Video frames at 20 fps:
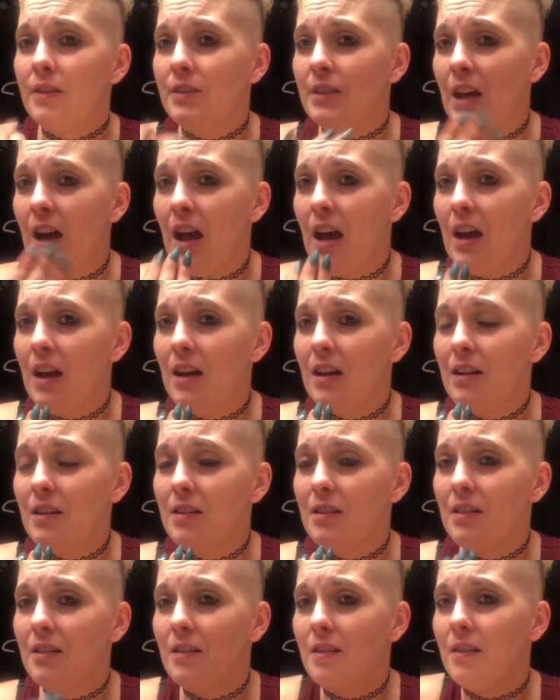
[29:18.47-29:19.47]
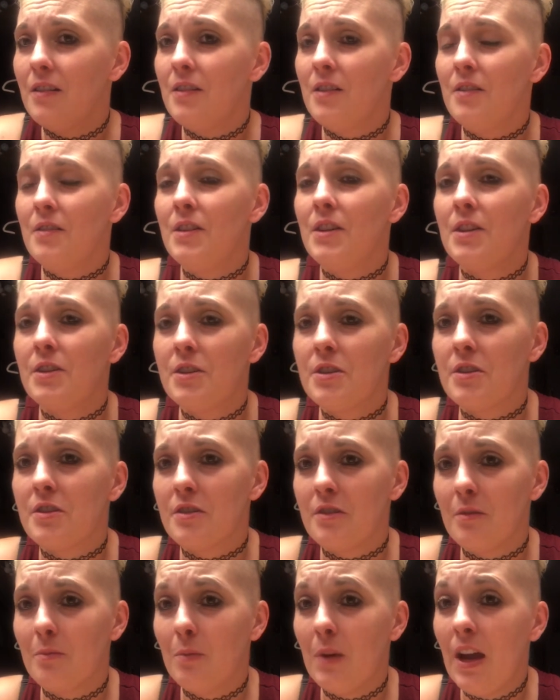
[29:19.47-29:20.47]
that your
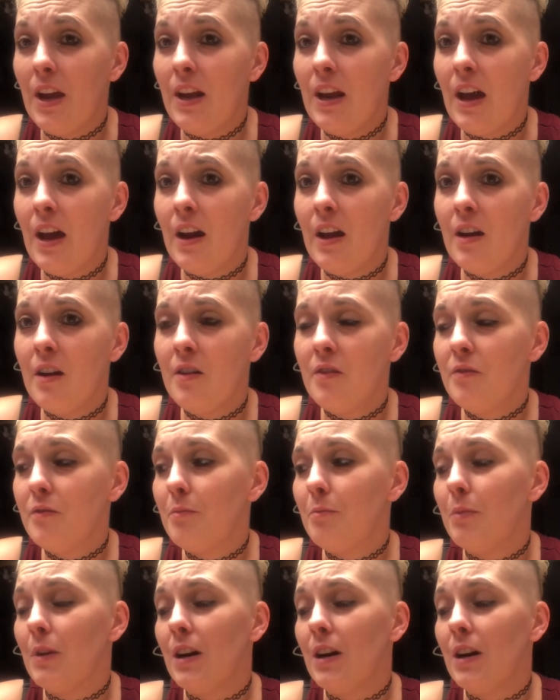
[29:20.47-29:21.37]
dentures are made out of,